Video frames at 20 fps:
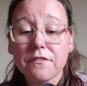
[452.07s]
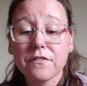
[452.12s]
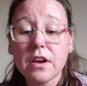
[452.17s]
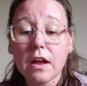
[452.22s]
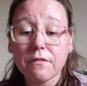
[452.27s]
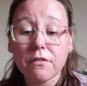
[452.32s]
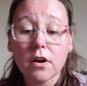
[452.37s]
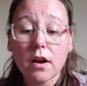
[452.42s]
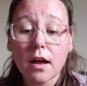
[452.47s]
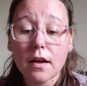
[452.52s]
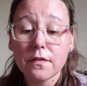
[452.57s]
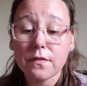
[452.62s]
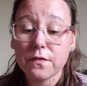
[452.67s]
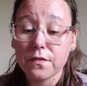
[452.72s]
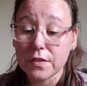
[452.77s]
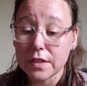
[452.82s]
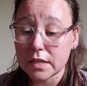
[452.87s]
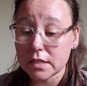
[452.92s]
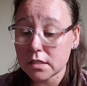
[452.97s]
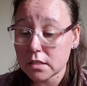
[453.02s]
never
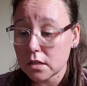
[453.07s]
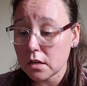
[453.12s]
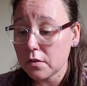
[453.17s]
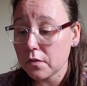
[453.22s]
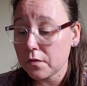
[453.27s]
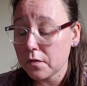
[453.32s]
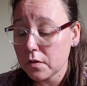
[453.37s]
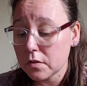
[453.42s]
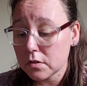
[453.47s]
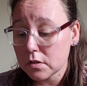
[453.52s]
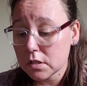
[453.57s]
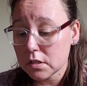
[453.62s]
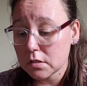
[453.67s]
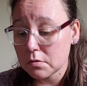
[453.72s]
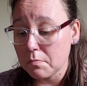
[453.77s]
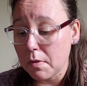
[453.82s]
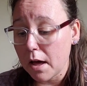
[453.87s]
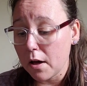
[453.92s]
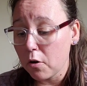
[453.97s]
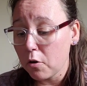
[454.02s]
had this
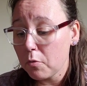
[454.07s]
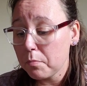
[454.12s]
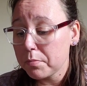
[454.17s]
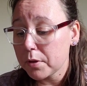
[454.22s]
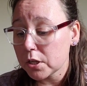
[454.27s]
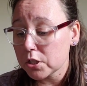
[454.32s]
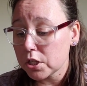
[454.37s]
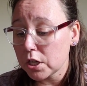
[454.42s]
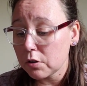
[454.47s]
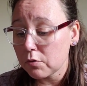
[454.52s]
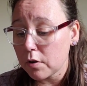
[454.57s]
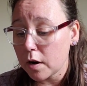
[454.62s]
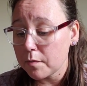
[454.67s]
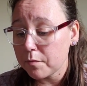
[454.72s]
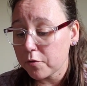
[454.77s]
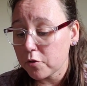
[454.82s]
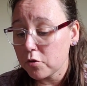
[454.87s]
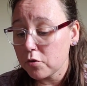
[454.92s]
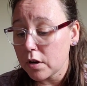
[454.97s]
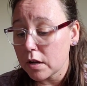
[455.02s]
smell, blushing
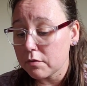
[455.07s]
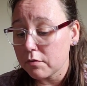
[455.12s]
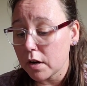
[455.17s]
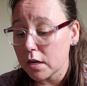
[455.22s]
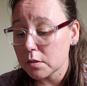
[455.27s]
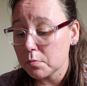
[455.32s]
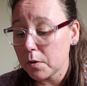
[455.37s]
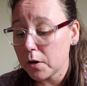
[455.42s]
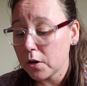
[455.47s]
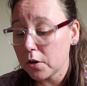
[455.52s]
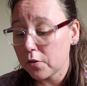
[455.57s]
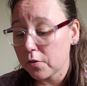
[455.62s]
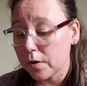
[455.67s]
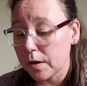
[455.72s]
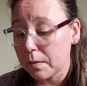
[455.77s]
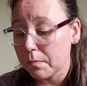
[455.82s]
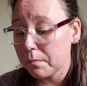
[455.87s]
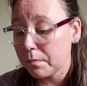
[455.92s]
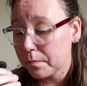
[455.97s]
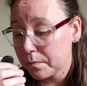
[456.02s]
grapefruit and raspberry
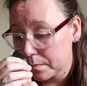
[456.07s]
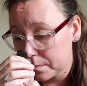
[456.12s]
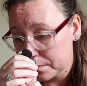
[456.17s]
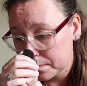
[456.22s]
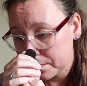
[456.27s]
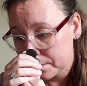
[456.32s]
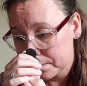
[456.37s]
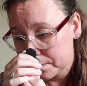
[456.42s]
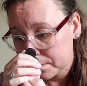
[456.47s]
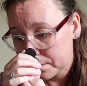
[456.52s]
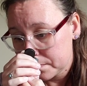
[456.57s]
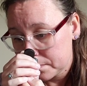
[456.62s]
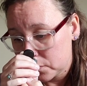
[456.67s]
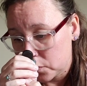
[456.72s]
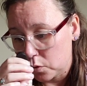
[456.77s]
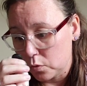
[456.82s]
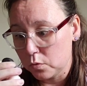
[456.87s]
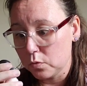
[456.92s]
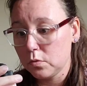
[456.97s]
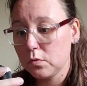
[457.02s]
cream.
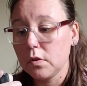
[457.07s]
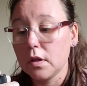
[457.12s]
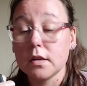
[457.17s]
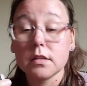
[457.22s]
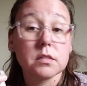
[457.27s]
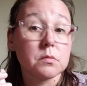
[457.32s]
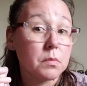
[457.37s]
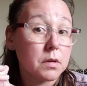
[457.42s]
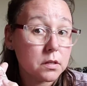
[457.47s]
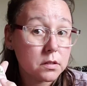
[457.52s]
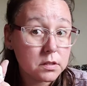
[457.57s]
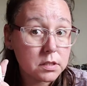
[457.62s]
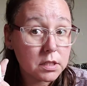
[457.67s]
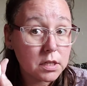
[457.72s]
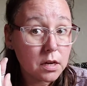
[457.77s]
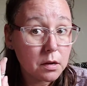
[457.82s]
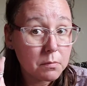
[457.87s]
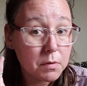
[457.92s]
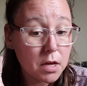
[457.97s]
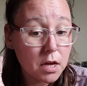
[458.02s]
Ooh, that smells
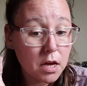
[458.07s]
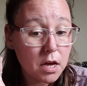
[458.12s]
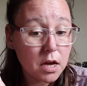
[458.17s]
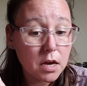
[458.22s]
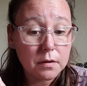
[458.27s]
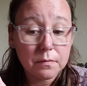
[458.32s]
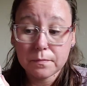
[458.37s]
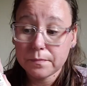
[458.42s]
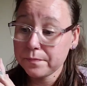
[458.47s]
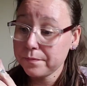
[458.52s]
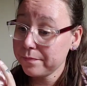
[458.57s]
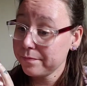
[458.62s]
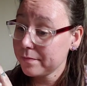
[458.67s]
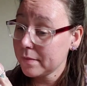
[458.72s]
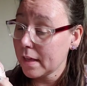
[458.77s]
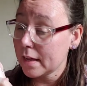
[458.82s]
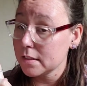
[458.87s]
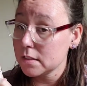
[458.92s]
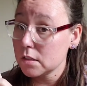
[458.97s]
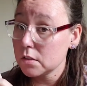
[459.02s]
yummy.
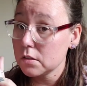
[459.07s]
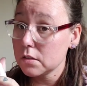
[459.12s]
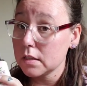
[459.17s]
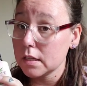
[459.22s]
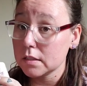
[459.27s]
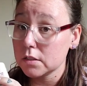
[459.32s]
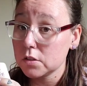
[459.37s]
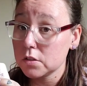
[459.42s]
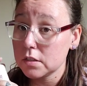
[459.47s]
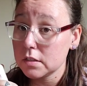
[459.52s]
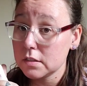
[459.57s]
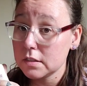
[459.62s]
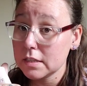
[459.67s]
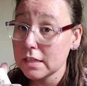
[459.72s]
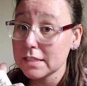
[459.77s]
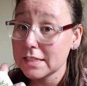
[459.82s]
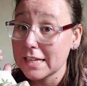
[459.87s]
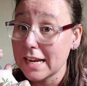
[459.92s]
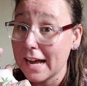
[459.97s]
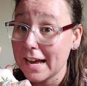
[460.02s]
That's, that's,
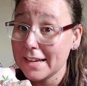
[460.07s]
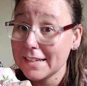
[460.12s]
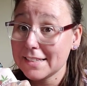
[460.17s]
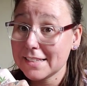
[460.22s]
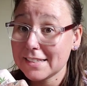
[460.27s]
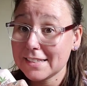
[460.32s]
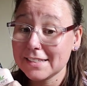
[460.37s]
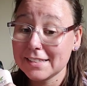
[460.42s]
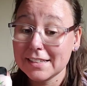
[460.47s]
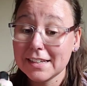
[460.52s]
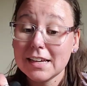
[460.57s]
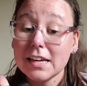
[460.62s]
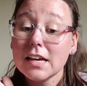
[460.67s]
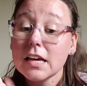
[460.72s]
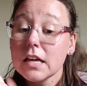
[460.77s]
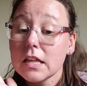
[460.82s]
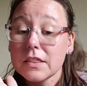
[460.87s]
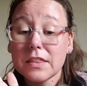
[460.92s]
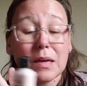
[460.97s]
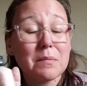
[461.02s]
that's nice.
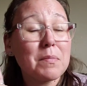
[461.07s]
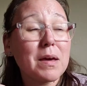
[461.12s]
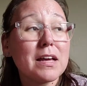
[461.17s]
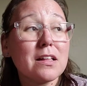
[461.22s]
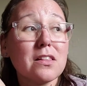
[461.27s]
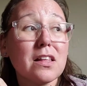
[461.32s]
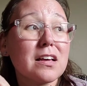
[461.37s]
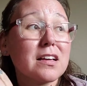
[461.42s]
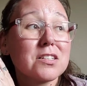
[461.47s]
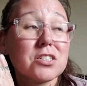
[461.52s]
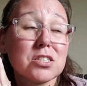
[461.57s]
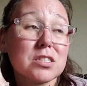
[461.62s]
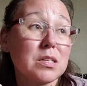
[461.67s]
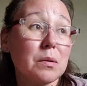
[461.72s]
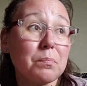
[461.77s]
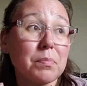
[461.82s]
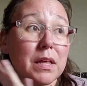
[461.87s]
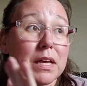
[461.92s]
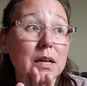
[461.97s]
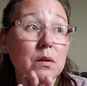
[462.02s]
They make like just a
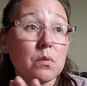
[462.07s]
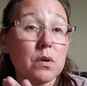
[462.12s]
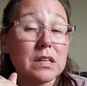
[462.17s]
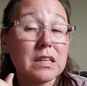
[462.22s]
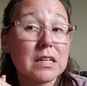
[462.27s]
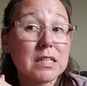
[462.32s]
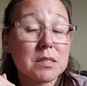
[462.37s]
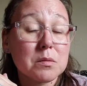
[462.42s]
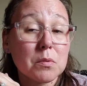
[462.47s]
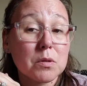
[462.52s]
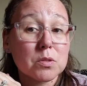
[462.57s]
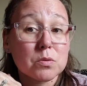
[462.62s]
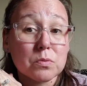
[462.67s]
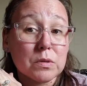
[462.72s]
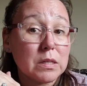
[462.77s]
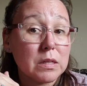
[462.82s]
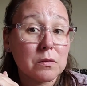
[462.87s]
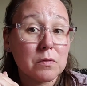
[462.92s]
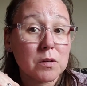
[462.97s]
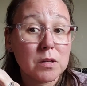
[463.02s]
plain one that smells
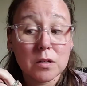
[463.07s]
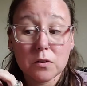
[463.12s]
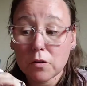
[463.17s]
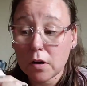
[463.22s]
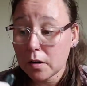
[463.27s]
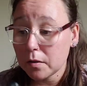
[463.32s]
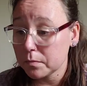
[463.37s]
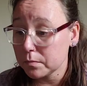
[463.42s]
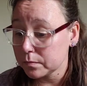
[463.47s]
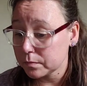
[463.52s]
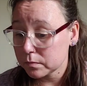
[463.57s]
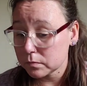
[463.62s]
really, really great.